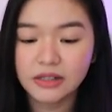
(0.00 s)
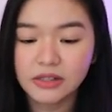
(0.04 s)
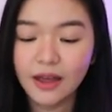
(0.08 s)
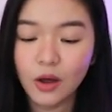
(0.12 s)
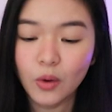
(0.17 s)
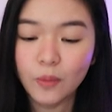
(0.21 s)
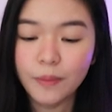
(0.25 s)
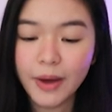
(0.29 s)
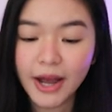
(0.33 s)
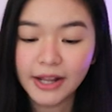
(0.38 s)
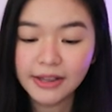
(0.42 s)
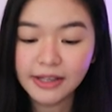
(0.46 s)
Now,
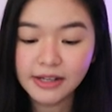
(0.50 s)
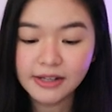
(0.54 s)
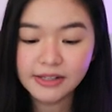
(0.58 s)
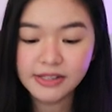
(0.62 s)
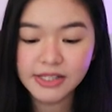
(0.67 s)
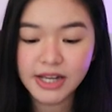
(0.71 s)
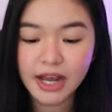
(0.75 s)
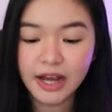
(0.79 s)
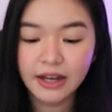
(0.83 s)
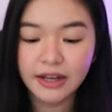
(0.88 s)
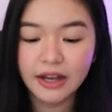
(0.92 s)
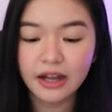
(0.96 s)
Battle
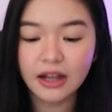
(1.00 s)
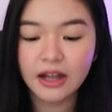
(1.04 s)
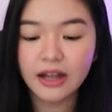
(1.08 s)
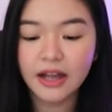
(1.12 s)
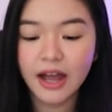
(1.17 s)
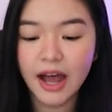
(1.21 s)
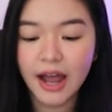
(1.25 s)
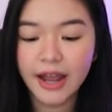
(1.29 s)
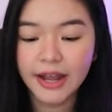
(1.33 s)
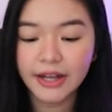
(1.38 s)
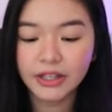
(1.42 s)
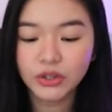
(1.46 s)
Saga,
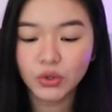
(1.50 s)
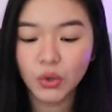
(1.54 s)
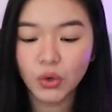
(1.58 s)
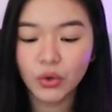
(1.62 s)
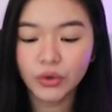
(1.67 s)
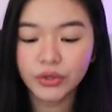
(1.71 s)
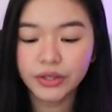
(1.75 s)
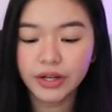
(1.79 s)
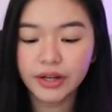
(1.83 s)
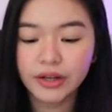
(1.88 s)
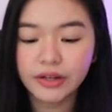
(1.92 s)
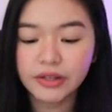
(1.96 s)
kagaya
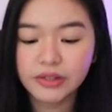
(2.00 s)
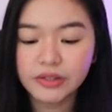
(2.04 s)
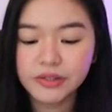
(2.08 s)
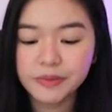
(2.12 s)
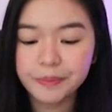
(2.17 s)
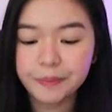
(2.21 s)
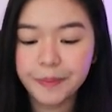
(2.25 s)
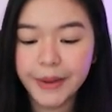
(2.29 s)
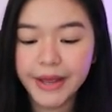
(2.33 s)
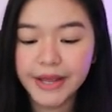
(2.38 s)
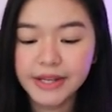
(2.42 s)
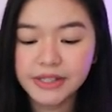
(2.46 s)
to ng
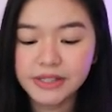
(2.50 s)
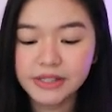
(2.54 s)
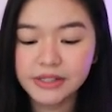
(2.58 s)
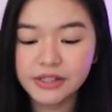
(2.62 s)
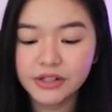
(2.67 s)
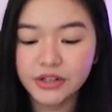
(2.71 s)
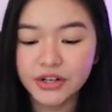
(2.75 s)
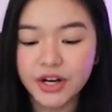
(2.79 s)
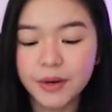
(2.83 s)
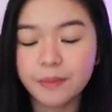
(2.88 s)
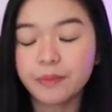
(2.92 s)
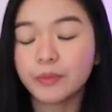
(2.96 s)
Space
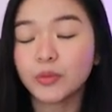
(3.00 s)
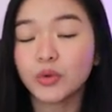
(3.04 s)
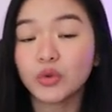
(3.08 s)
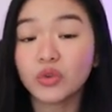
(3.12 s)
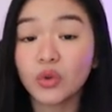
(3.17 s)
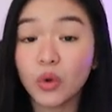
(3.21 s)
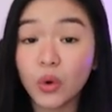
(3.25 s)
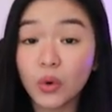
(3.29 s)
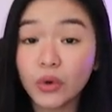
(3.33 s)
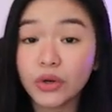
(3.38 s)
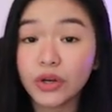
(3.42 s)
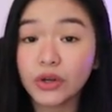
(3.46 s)
Crypto
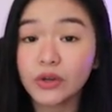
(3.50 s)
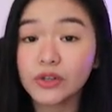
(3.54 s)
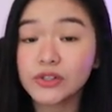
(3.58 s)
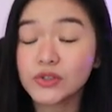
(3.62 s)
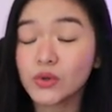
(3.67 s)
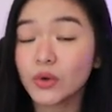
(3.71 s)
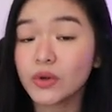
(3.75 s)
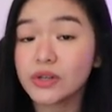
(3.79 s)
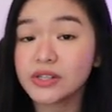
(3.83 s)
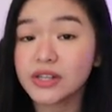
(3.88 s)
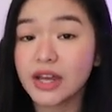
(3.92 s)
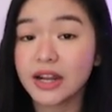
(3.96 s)
na
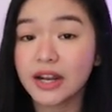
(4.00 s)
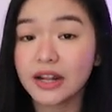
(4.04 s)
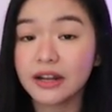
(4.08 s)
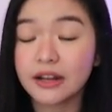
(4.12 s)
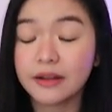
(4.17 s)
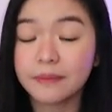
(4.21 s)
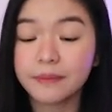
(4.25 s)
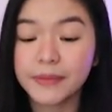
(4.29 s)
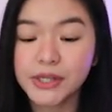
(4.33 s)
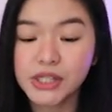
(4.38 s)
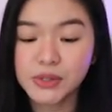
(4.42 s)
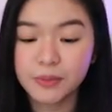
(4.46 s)
gusto ko sana
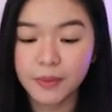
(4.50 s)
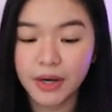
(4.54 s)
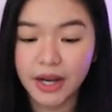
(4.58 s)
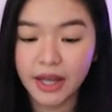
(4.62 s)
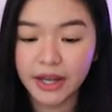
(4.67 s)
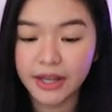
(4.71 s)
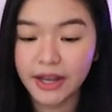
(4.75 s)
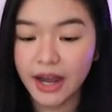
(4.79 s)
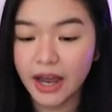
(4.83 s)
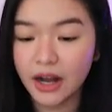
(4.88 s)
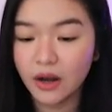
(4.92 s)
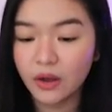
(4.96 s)
ng mas
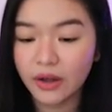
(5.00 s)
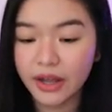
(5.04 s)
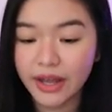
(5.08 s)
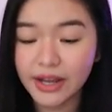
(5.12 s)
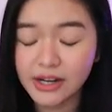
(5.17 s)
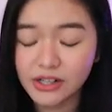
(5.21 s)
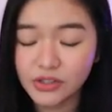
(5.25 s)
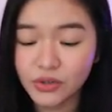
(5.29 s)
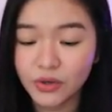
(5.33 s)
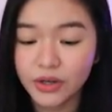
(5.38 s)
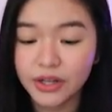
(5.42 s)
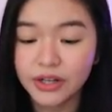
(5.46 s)
malaking
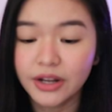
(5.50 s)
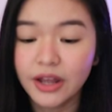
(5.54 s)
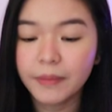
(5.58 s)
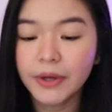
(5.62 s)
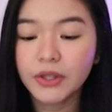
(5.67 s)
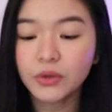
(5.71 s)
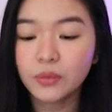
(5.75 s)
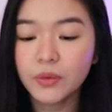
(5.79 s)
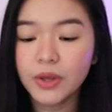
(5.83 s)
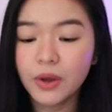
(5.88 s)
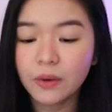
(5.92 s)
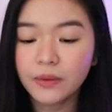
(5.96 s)
allocation.
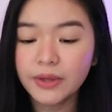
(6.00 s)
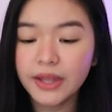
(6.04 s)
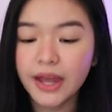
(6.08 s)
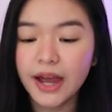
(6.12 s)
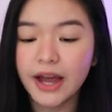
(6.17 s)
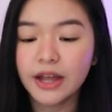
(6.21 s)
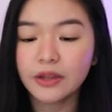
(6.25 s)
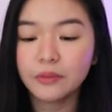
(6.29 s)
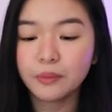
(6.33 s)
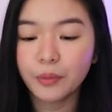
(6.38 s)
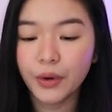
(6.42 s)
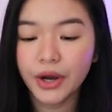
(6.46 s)
But we only
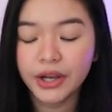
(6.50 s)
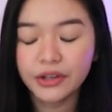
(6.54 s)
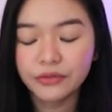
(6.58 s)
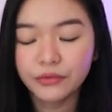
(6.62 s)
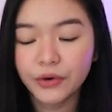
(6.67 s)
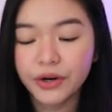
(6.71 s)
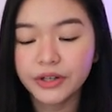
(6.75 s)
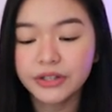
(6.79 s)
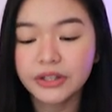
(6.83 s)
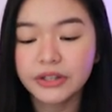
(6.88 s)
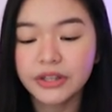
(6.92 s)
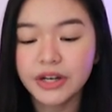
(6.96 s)
had
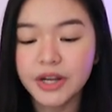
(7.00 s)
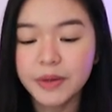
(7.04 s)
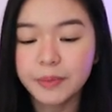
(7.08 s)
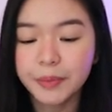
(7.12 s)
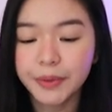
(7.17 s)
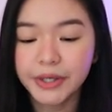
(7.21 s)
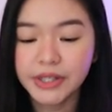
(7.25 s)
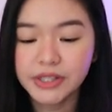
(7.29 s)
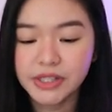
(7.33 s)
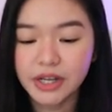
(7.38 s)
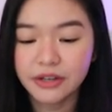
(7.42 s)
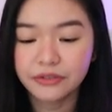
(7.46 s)

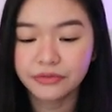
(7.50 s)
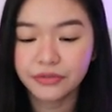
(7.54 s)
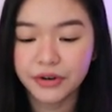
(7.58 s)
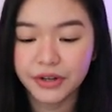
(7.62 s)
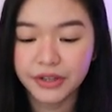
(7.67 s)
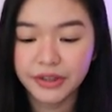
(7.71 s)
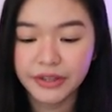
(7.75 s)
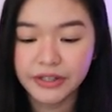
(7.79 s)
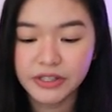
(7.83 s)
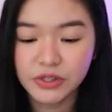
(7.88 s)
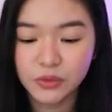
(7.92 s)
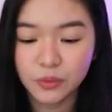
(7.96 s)
0.43% for
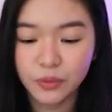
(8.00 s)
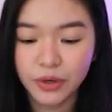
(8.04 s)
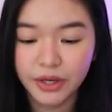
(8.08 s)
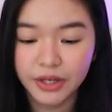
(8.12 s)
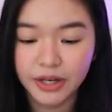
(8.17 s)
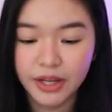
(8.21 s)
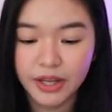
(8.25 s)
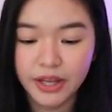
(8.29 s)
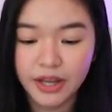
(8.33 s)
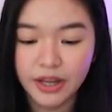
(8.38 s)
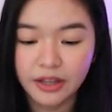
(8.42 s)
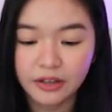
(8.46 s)
this
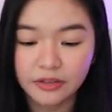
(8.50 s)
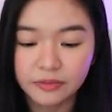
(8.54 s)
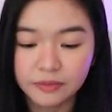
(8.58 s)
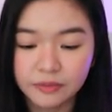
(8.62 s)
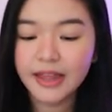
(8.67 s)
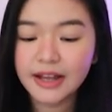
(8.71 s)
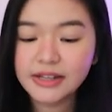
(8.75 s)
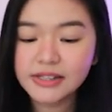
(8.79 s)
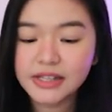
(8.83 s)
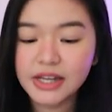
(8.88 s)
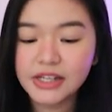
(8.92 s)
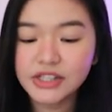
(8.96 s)
one. Ayan.
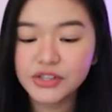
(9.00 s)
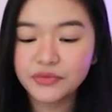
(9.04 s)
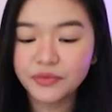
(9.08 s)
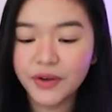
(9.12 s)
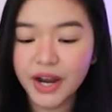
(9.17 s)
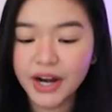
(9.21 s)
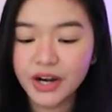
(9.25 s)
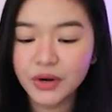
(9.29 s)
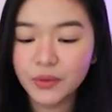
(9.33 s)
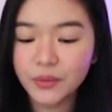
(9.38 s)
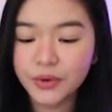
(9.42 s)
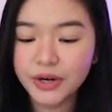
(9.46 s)
Next is
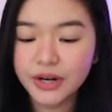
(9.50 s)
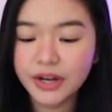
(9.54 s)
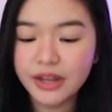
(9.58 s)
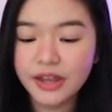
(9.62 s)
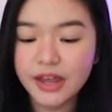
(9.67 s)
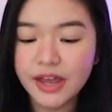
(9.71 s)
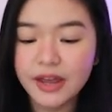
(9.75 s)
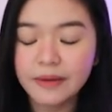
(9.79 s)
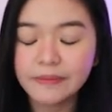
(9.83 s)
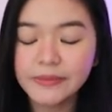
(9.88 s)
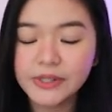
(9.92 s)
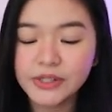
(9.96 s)
Firework
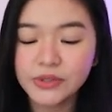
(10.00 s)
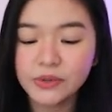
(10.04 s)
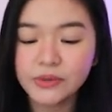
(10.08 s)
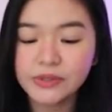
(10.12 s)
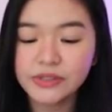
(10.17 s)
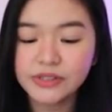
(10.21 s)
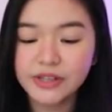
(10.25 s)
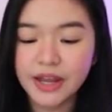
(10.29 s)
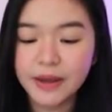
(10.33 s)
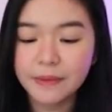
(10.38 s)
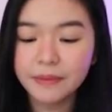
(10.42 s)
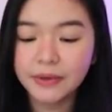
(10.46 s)
Games. So,
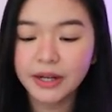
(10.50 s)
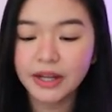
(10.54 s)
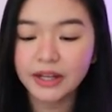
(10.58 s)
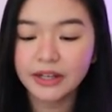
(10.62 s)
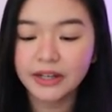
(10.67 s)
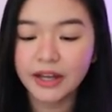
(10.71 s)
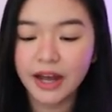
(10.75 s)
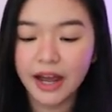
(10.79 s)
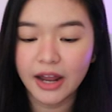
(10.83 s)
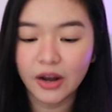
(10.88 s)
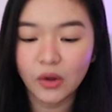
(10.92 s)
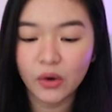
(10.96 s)
same
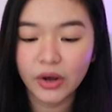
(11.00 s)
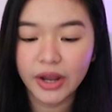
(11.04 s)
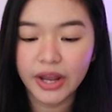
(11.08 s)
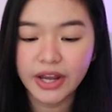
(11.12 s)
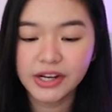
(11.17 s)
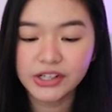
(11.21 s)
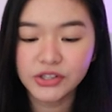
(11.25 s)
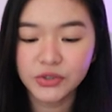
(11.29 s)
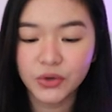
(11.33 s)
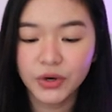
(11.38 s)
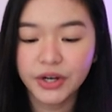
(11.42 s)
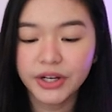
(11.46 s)
lang na
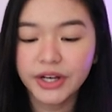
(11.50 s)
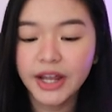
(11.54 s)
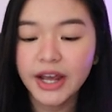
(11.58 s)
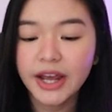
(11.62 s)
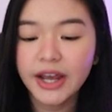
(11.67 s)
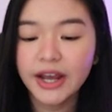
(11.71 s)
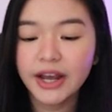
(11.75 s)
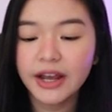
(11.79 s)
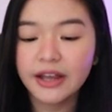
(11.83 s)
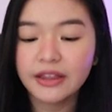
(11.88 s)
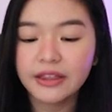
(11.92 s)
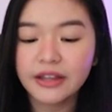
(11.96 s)
allocation.
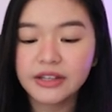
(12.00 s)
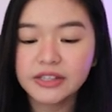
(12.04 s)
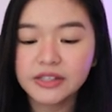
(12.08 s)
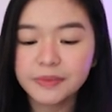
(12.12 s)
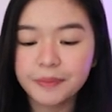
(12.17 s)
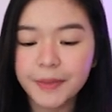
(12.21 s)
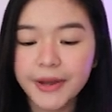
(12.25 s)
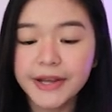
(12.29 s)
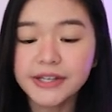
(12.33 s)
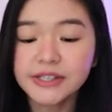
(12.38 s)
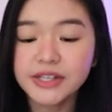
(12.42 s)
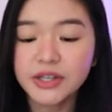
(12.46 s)
And then,
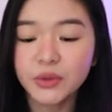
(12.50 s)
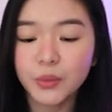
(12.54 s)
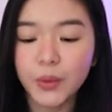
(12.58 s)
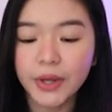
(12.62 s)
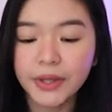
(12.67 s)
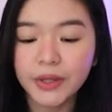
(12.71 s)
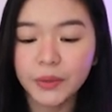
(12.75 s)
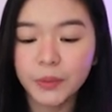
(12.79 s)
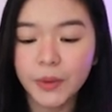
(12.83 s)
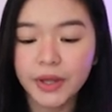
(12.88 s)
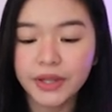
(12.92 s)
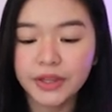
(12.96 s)
Spacey
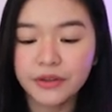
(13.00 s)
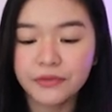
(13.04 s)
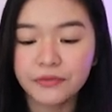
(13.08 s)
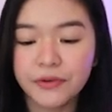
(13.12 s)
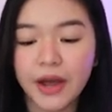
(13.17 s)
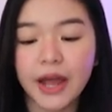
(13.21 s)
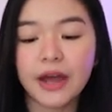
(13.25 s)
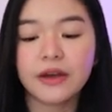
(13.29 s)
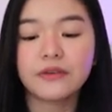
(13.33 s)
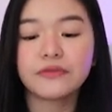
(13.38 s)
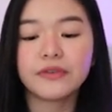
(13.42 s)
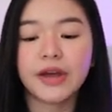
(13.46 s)

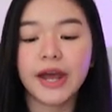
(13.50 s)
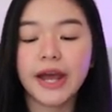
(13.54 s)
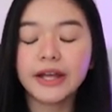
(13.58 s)
2025.